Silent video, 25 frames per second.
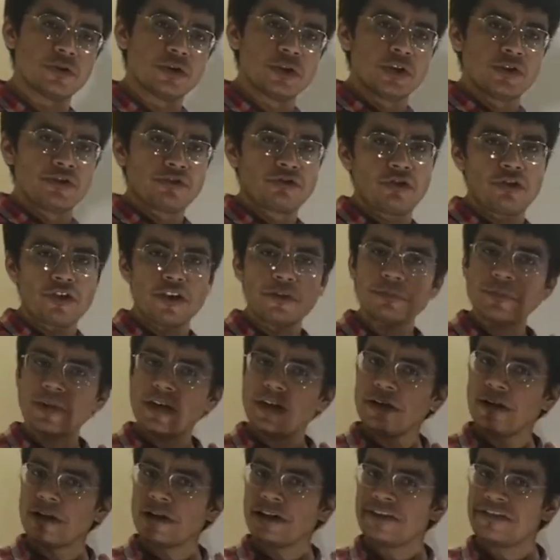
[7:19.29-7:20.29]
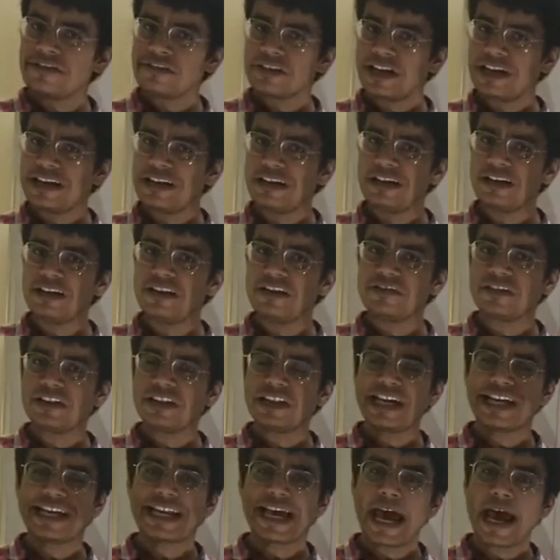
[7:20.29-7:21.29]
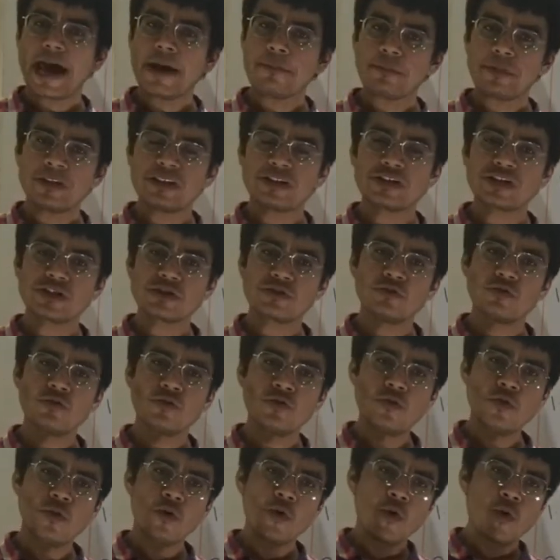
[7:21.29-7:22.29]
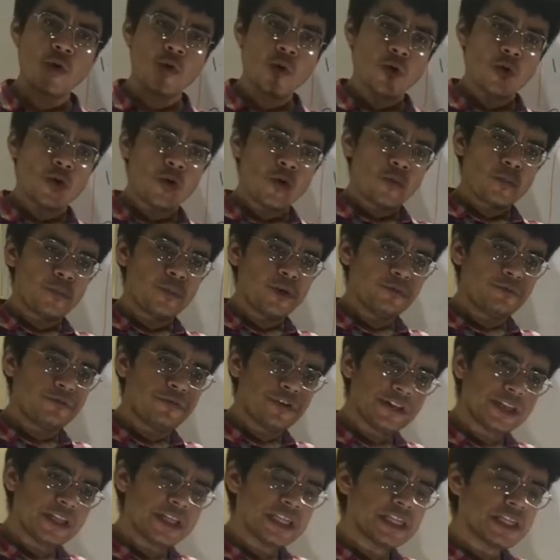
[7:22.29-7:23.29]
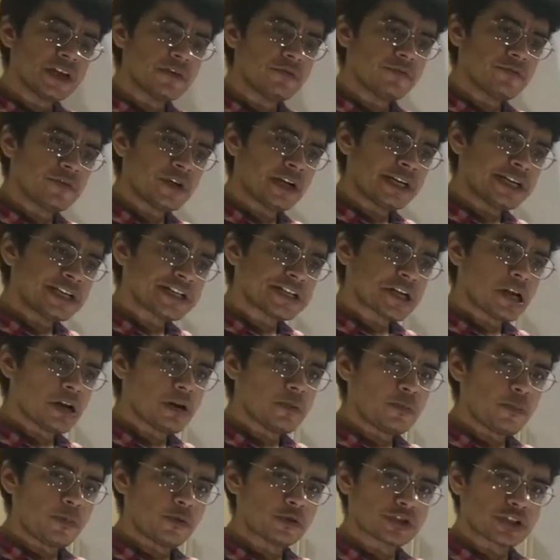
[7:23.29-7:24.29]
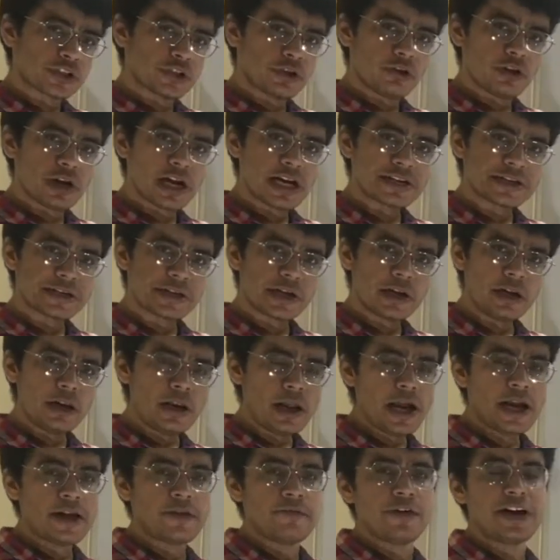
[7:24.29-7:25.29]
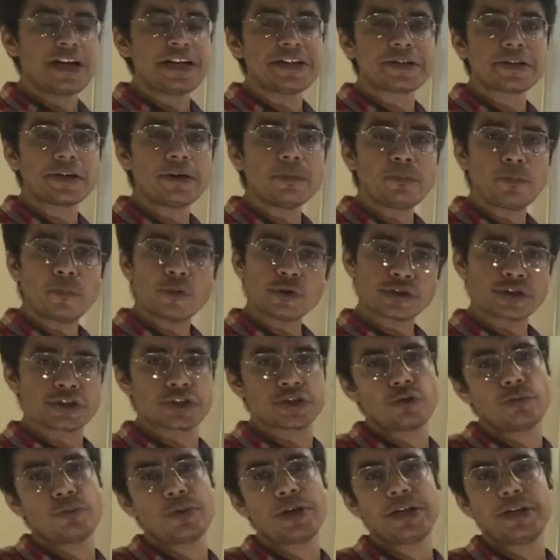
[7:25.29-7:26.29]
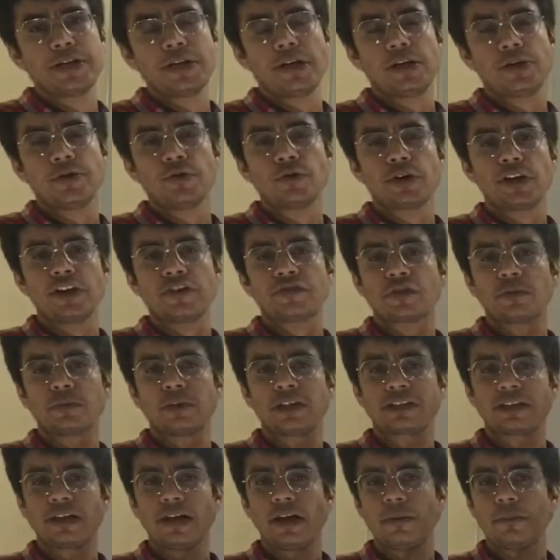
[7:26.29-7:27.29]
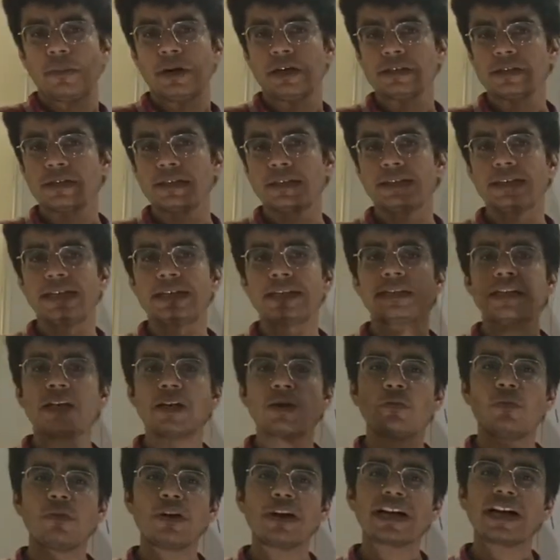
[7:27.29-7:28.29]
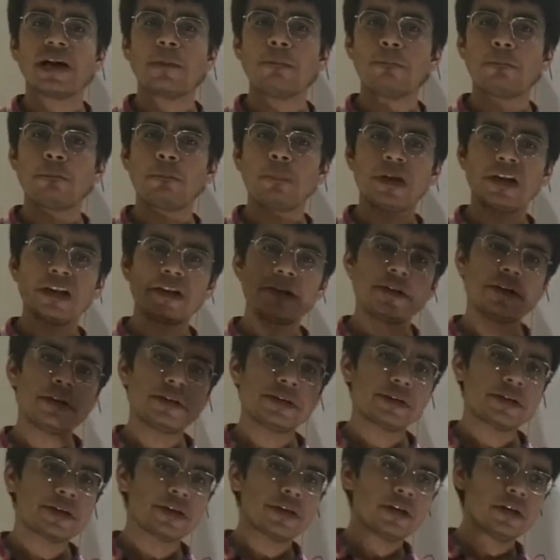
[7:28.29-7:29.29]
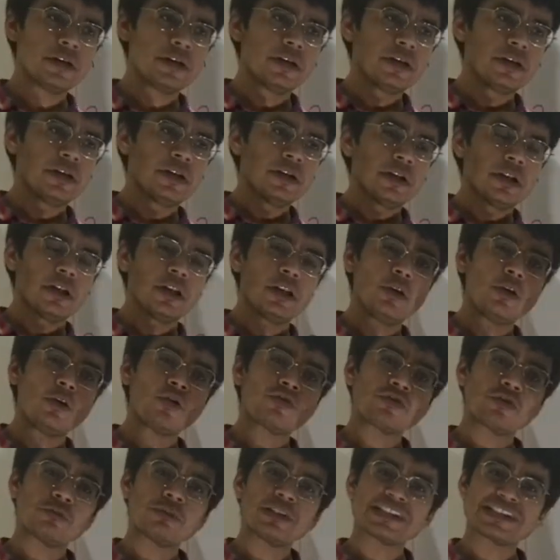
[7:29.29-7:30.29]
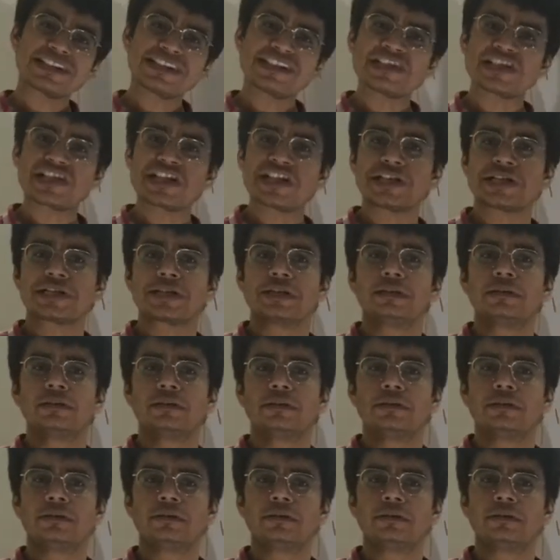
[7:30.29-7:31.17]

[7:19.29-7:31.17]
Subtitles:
So if there is any lesion that happens to be within the ventral posterolateral and ventral posteromedial nucleus of the thalamus, then there will be complete loss of the sensation.